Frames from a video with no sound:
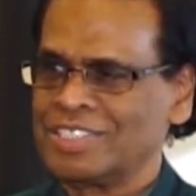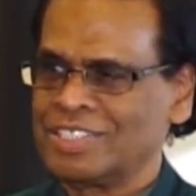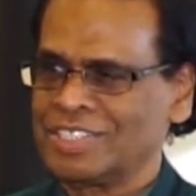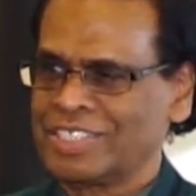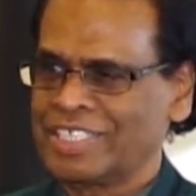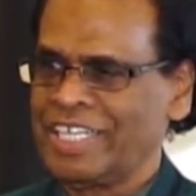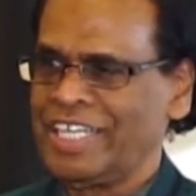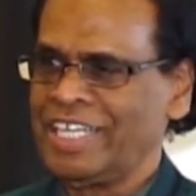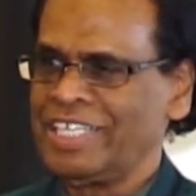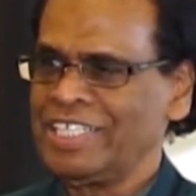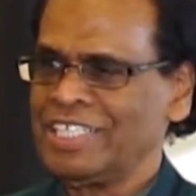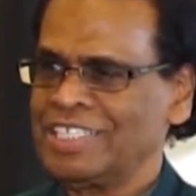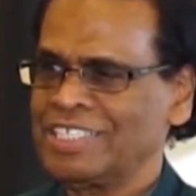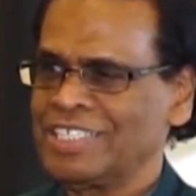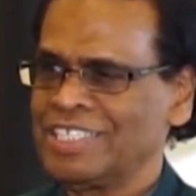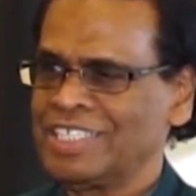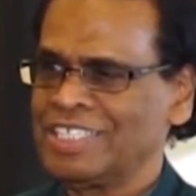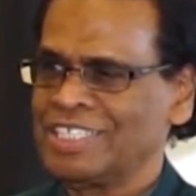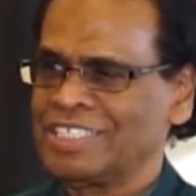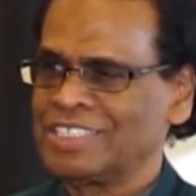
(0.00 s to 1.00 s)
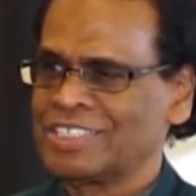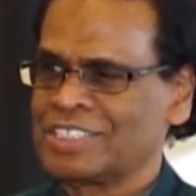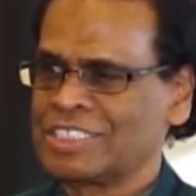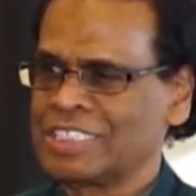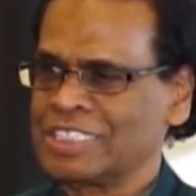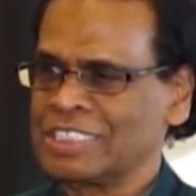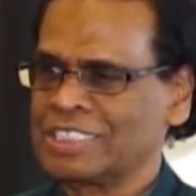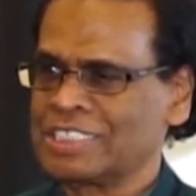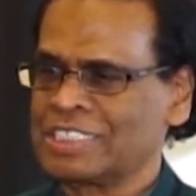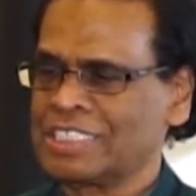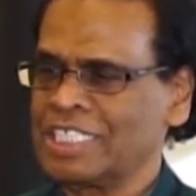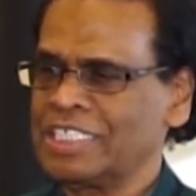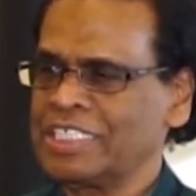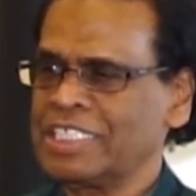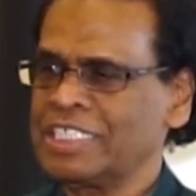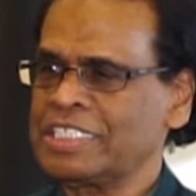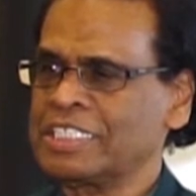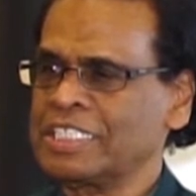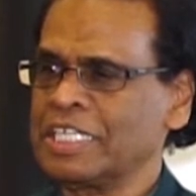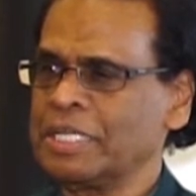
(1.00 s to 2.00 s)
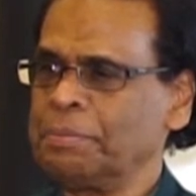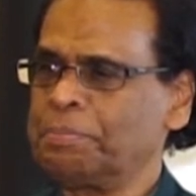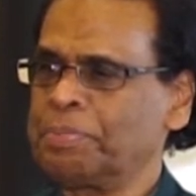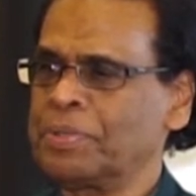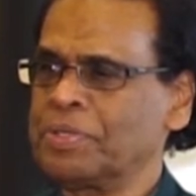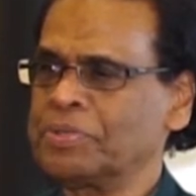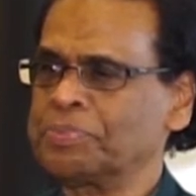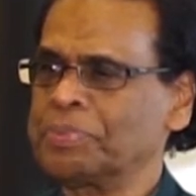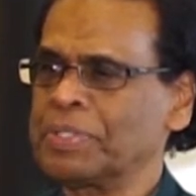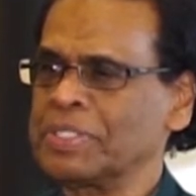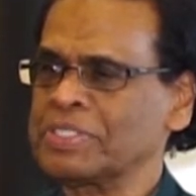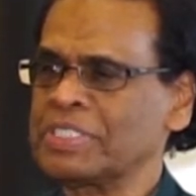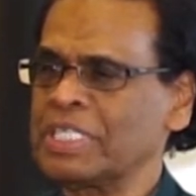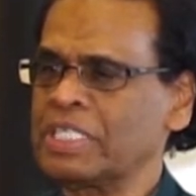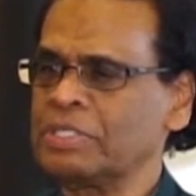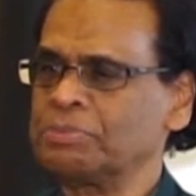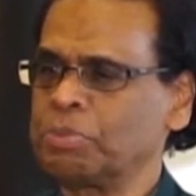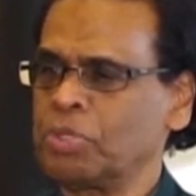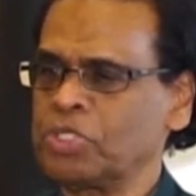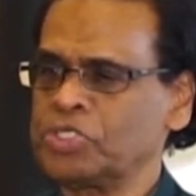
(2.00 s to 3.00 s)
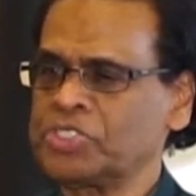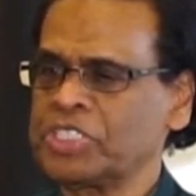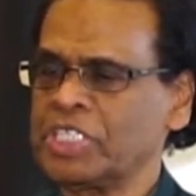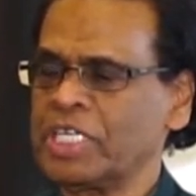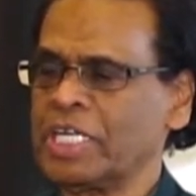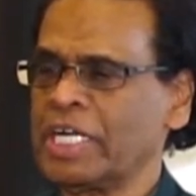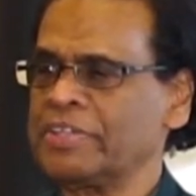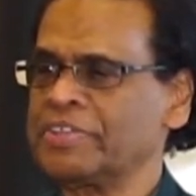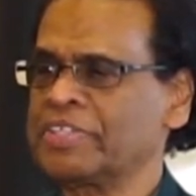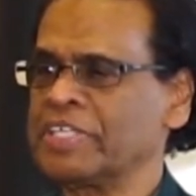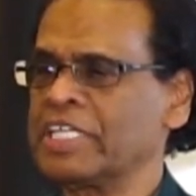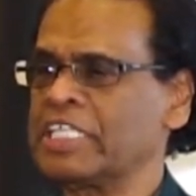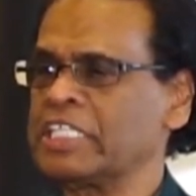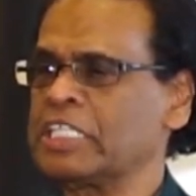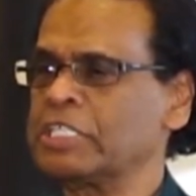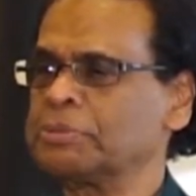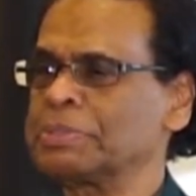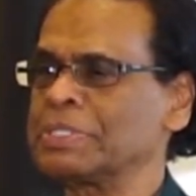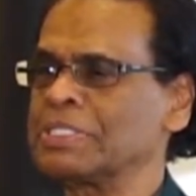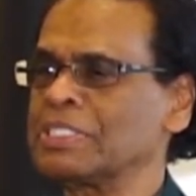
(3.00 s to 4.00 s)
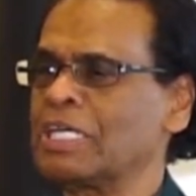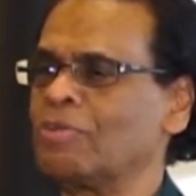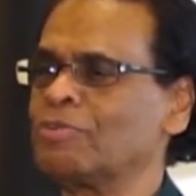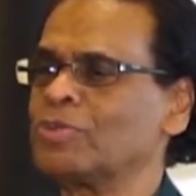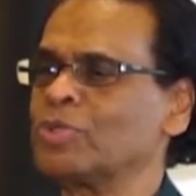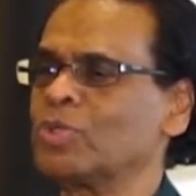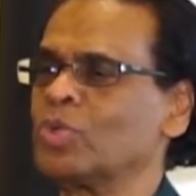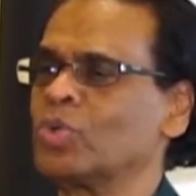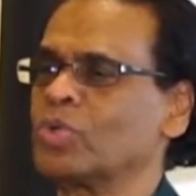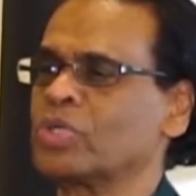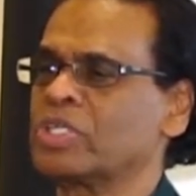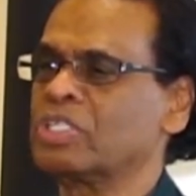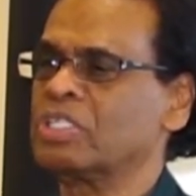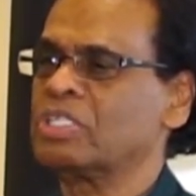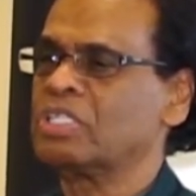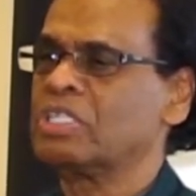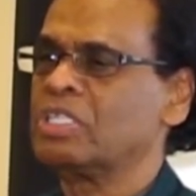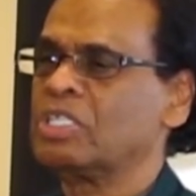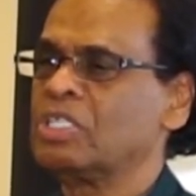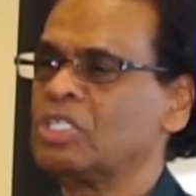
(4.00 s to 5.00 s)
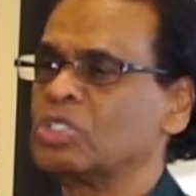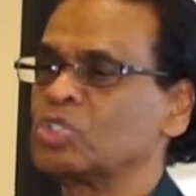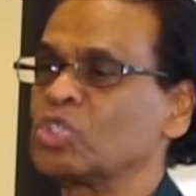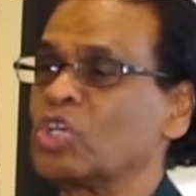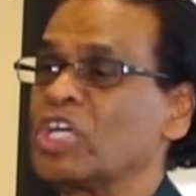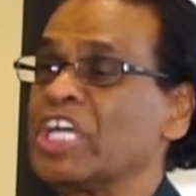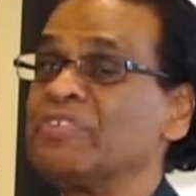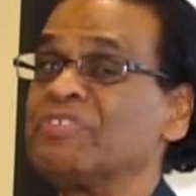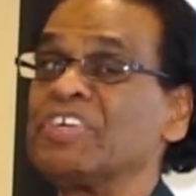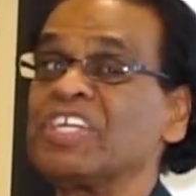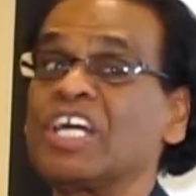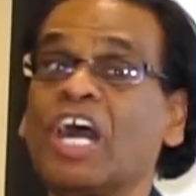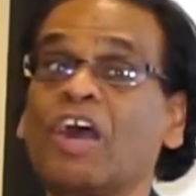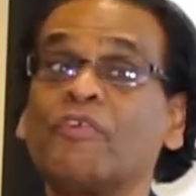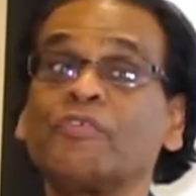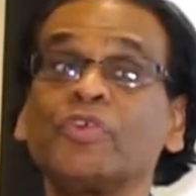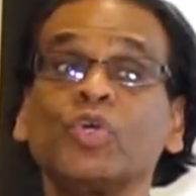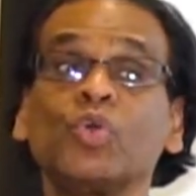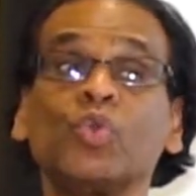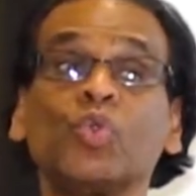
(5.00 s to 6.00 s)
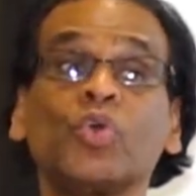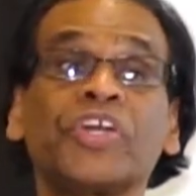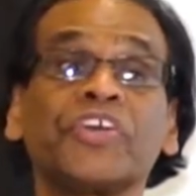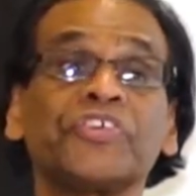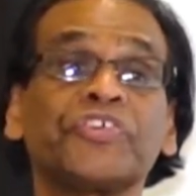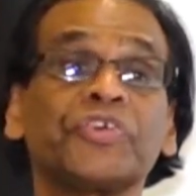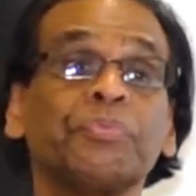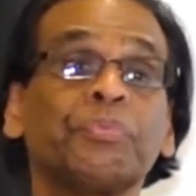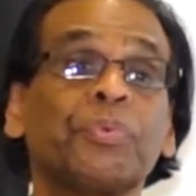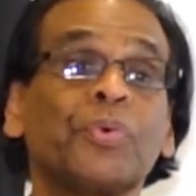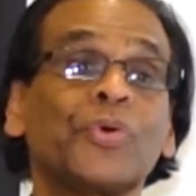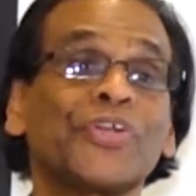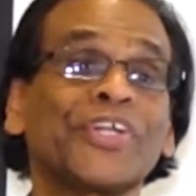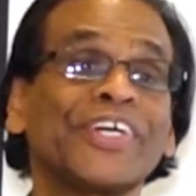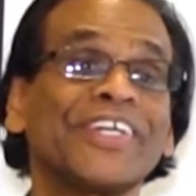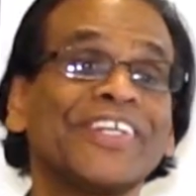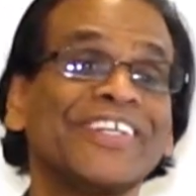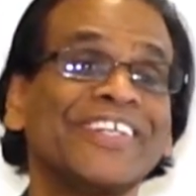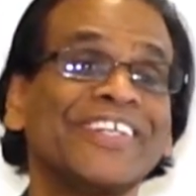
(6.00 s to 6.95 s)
Okay? So 33% posture and 33% how you look. So even how you look is important.